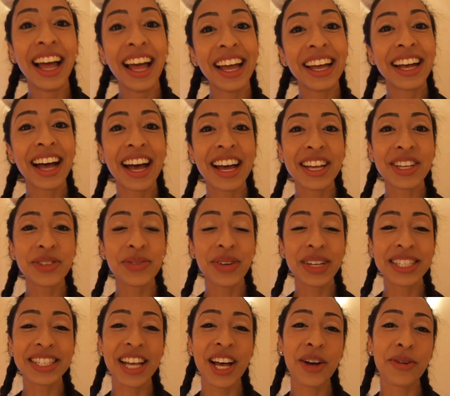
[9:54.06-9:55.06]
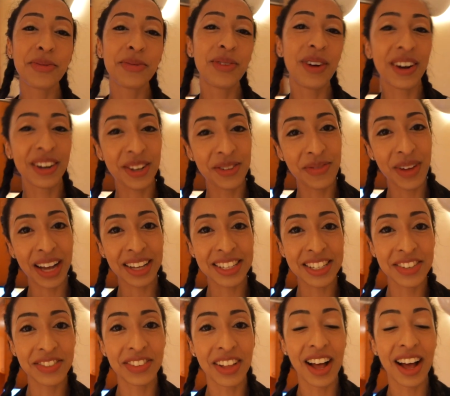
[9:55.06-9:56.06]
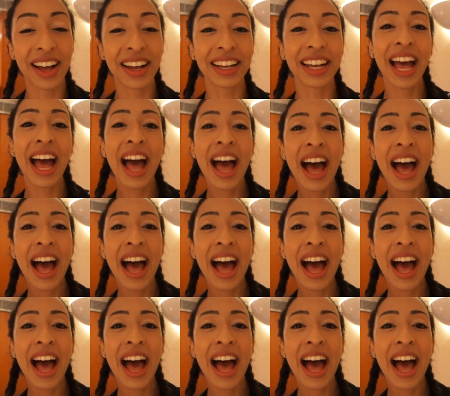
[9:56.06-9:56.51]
Hey guys, what's up? Welcome back to the vlog.